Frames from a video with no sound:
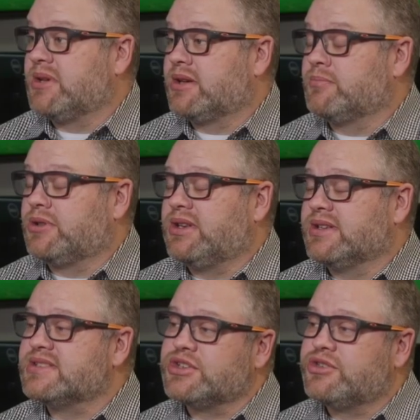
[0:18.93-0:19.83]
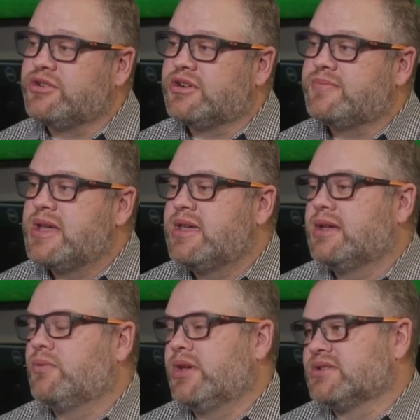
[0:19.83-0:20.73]
be completely secure.
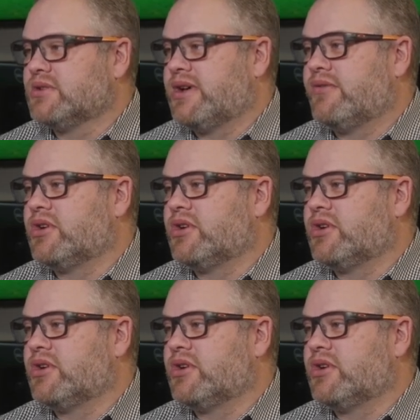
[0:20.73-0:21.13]
We also have